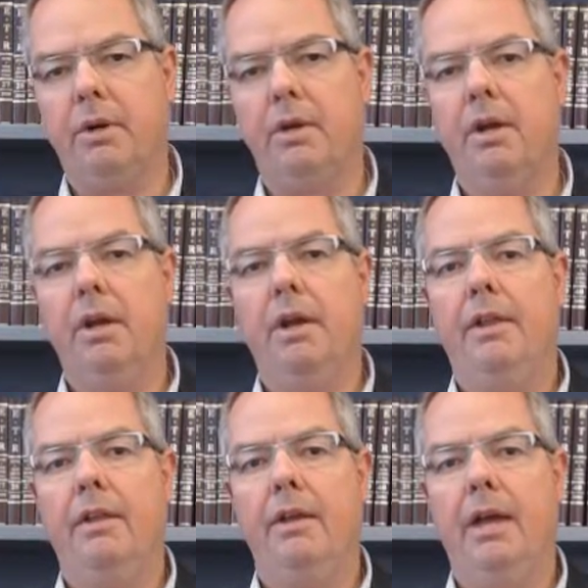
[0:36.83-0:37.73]
where
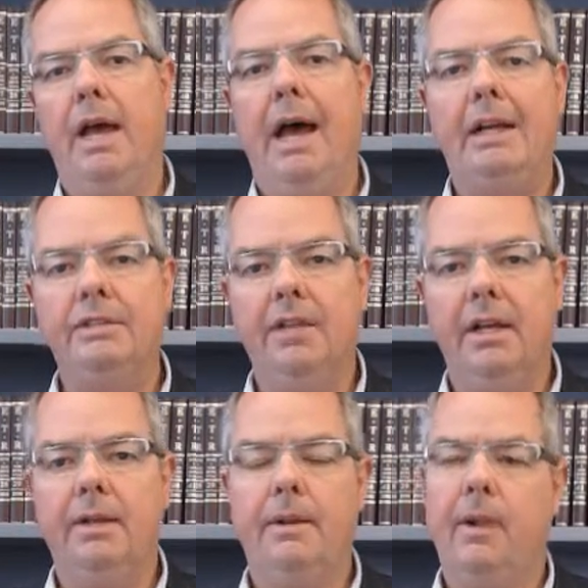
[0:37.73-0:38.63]
the
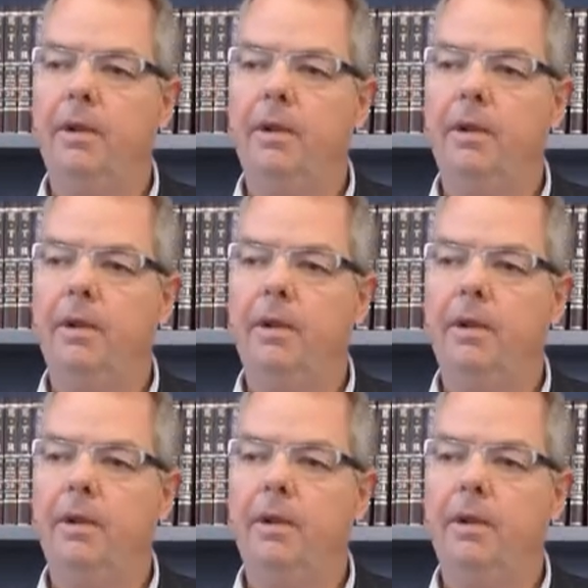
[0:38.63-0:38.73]
asset,